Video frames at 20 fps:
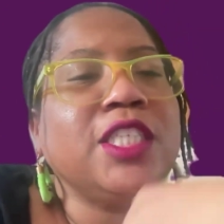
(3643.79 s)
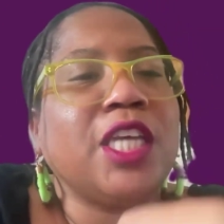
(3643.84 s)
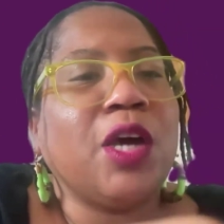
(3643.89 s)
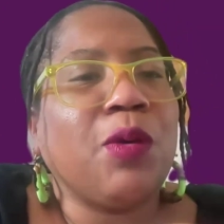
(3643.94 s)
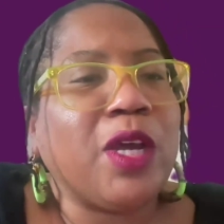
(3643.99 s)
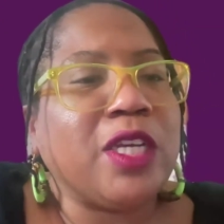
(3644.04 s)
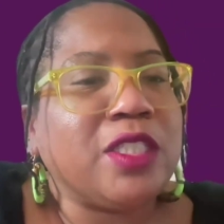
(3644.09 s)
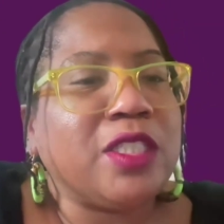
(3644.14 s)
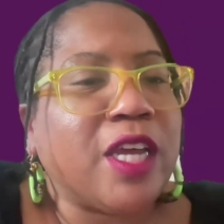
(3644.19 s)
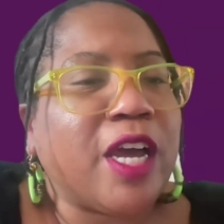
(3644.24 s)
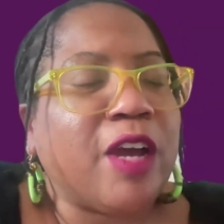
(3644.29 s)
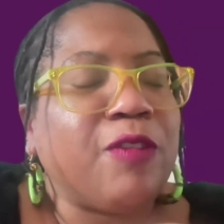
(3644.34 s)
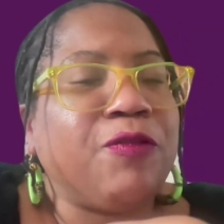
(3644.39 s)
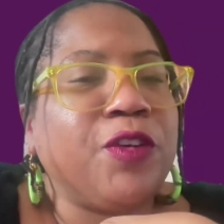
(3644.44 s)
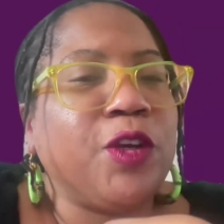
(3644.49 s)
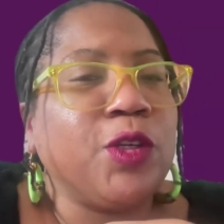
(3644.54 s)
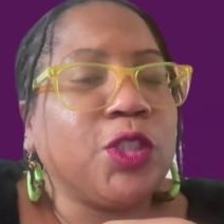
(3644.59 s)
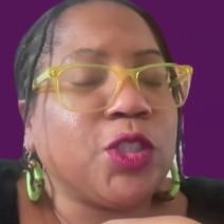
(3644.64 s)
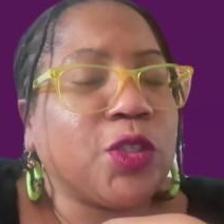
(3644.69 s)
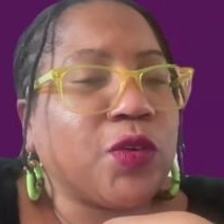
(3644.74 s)
So as a
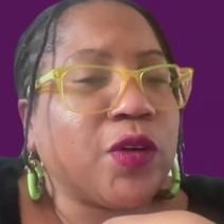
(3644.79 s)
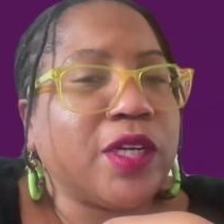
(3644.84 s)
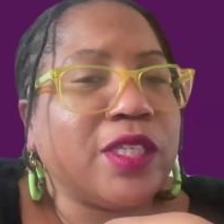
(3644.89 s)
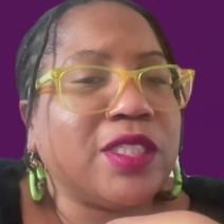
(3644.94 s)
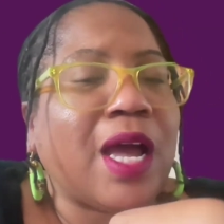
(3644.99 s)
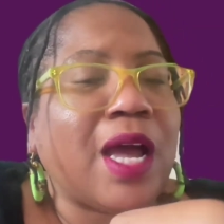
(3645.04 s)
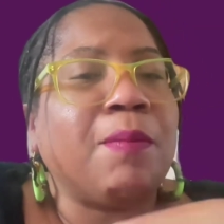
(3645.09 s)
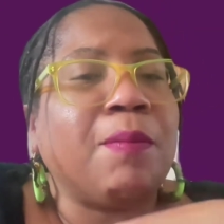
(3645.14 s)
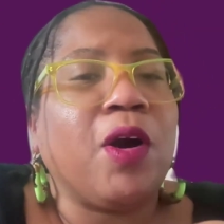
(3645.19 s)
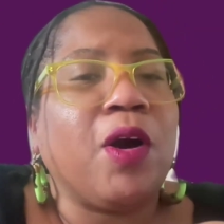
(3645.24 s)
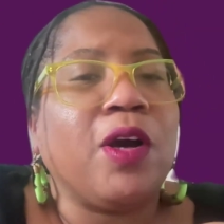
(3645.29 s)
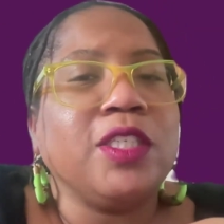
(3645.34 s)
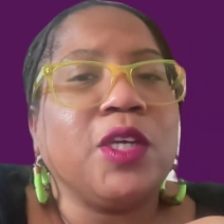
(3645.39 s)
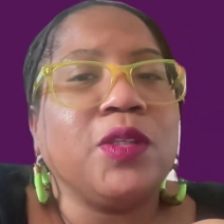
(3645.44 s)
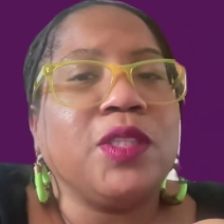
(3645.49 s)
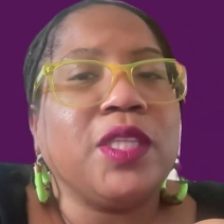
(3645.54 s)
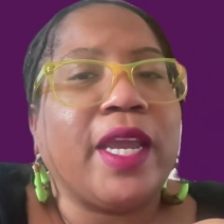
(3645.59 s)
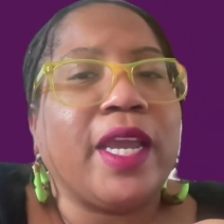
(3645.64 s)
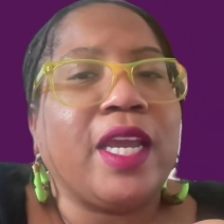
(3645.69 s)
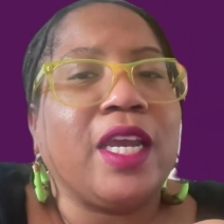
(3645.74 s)
futurist, I'm
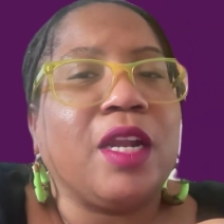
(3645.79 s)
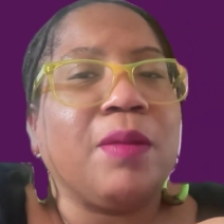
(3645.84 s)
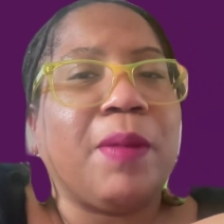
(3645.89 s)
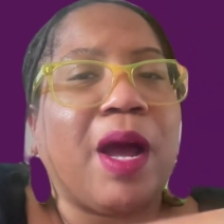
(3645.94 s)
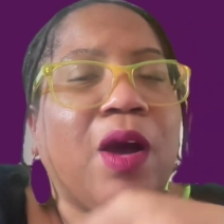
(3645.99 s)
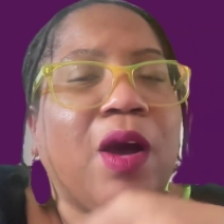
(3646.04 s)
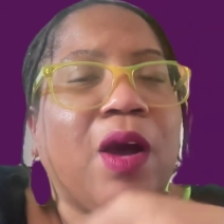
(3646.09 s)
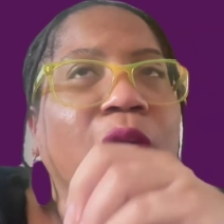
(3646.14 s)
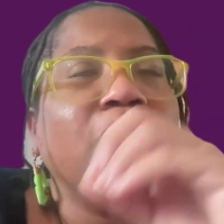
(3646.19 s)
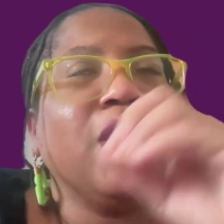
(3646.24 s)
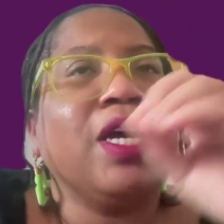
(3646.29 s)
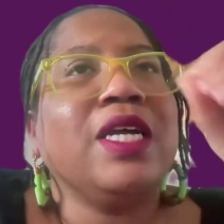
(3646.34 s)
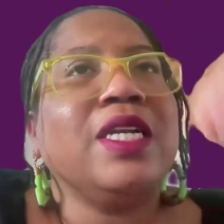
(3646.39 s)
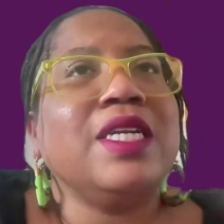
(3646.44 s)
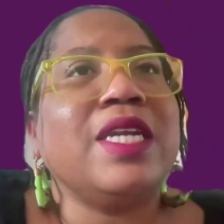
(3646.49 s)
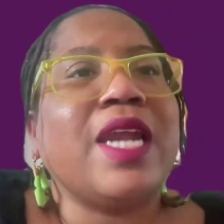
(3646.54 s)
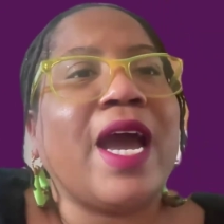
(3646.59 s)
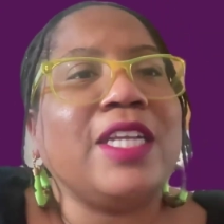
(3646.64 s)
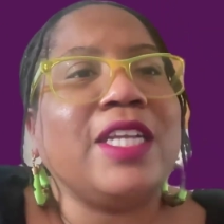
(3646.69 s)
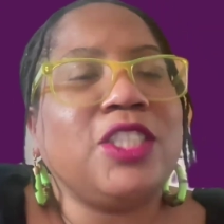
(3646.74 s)
also thinking about
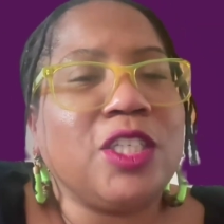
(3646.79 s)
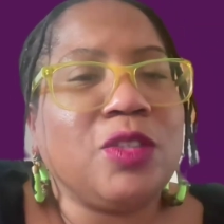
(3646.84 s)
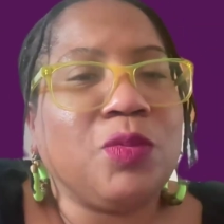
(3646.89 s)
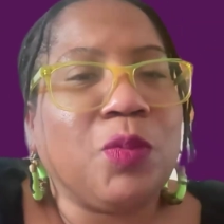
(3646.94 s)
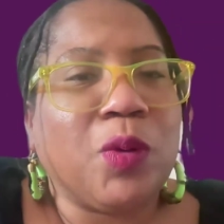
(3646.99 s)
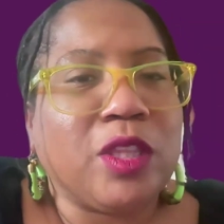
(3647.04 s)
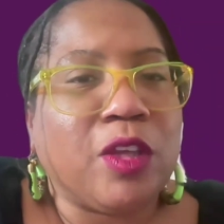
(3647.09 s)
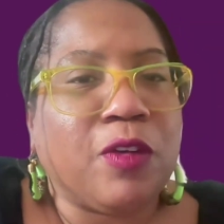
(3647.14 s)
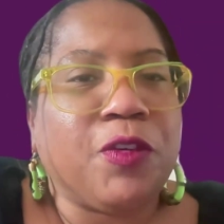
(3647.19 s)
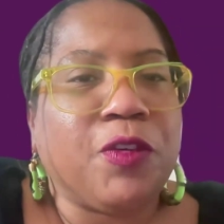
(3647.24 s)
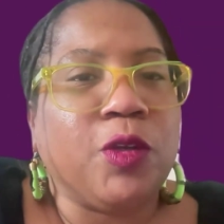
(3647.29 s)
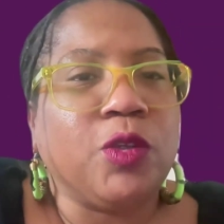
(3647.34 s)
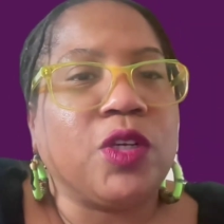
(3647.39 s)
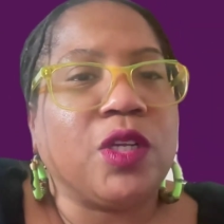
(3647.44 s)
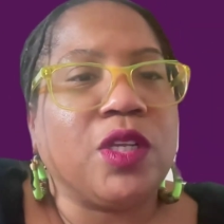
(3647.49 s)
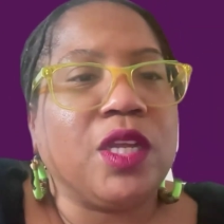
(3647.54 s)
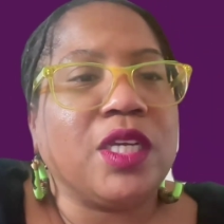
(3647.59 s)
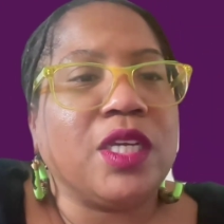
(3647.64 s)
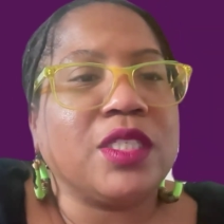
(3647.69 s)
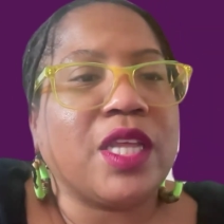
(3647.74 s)
not just what the
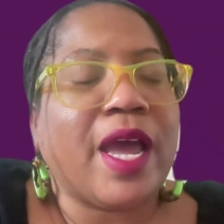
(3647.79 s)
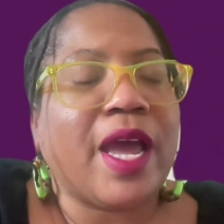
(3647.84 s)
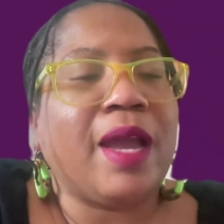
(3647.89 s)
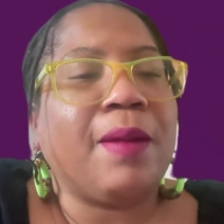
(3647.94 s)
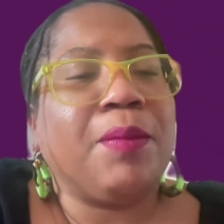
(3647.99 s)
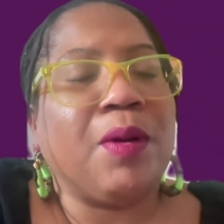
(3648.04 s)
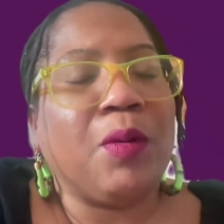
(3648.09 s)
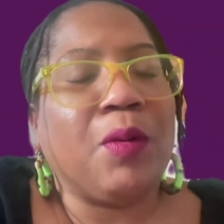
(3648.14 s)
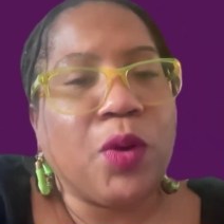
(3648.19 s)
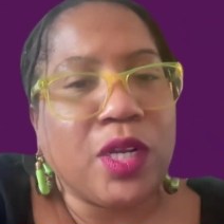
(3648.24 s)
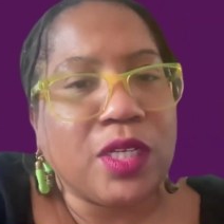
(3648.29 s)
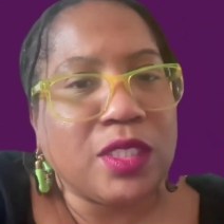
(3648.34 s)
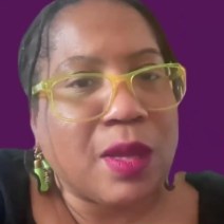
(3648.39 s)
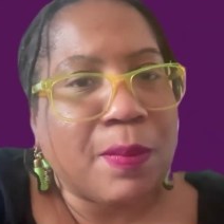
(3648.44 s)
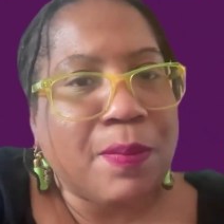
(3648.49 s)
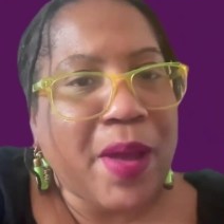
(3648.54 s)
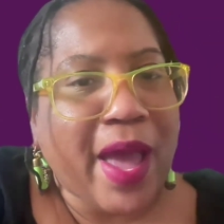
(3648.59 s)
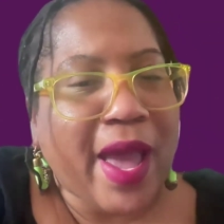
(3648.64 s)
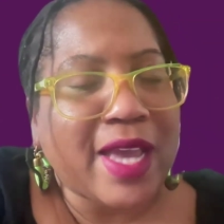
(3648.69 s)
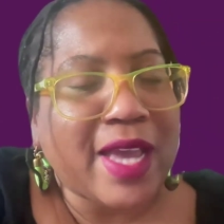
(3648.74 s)
future looks like, but what is
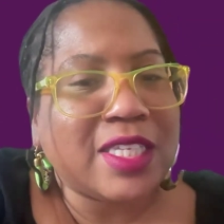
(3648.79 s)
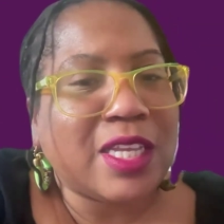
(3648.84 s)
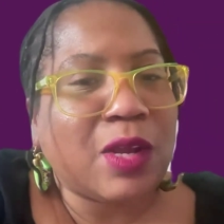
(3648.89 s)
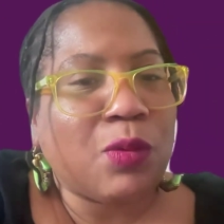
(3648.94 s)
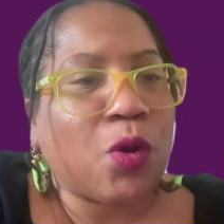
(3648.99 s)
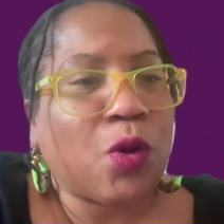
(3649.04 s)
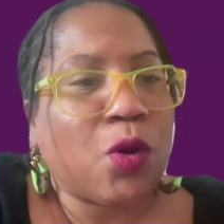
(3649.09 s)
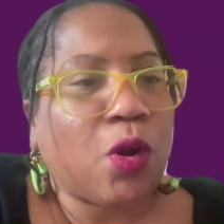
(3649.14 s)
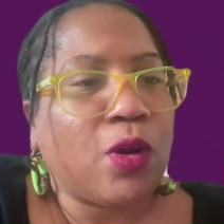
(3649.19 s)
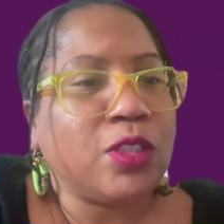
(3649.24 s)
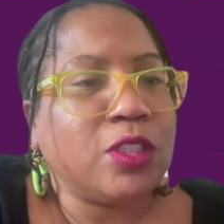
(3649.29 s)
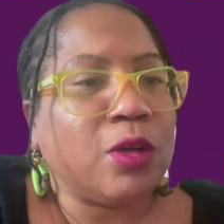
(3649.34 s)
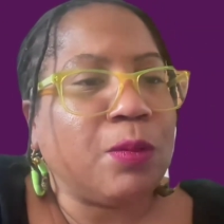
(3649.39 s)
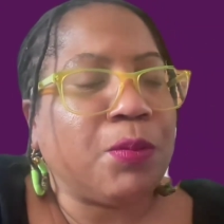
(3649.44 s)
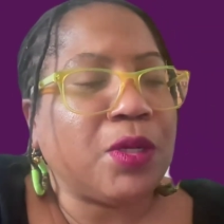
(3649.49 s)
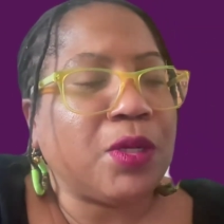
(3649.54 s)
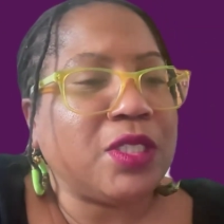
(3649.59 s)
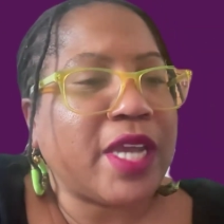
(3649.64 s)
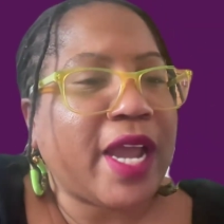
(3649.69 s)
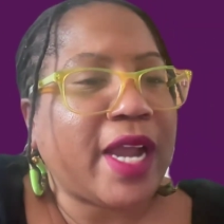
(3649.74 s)
the past that we're also
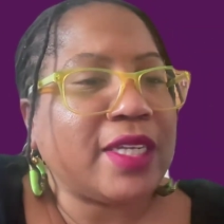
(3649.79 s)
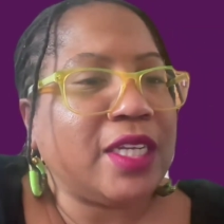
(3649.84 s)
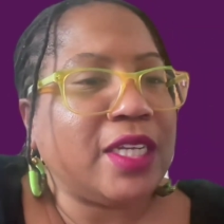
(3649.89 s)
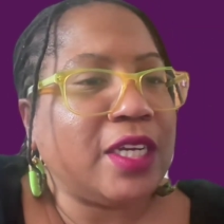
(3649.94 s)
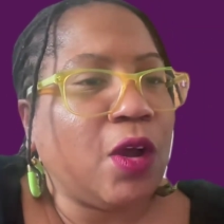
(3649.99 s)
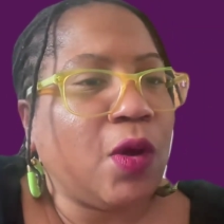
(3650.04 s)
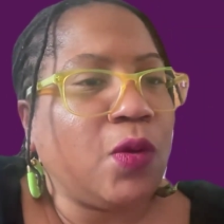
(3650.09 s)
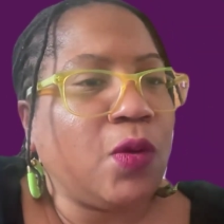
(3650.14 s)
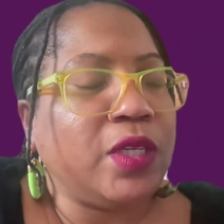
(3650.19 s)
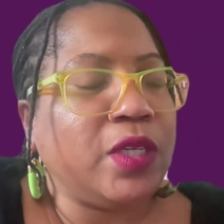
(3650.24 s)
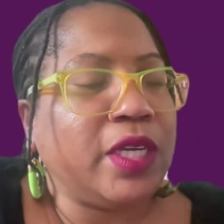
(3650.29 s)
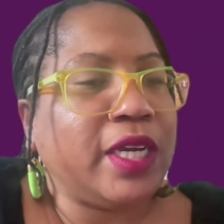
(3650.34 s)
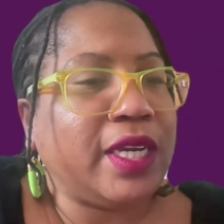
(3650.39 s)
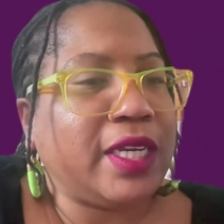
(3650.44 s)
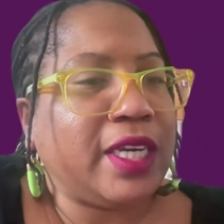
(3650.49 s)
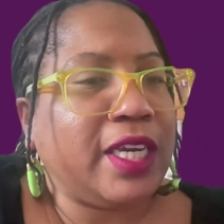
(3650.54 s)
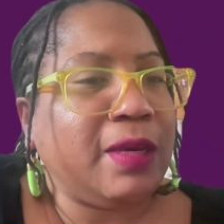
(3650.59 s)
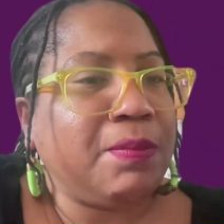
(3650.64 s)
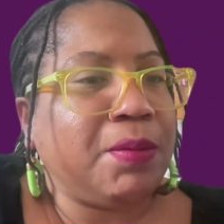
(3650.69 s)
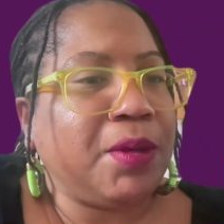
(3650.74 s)
protecting, holding,
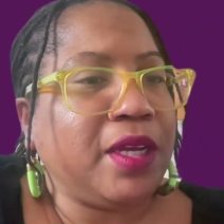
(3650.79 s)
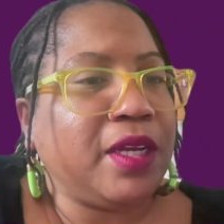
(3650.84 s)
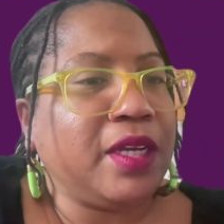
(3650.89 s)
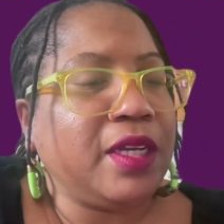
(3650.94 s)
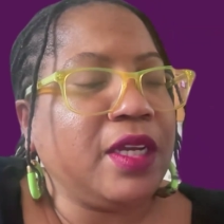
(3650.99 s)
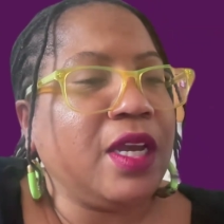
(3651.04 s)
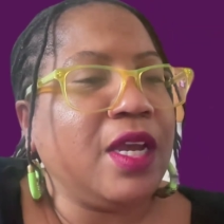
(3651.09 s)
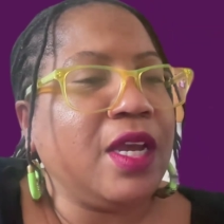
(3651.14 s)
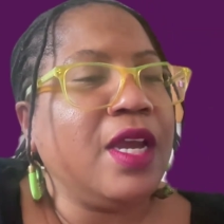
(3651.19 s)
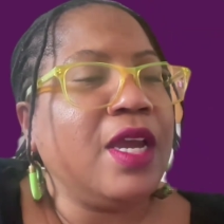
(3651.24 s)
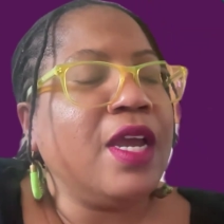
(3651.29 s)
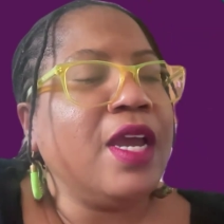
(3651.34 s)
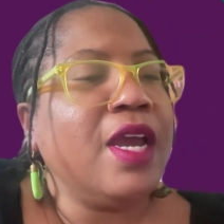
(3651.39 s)
and keeping,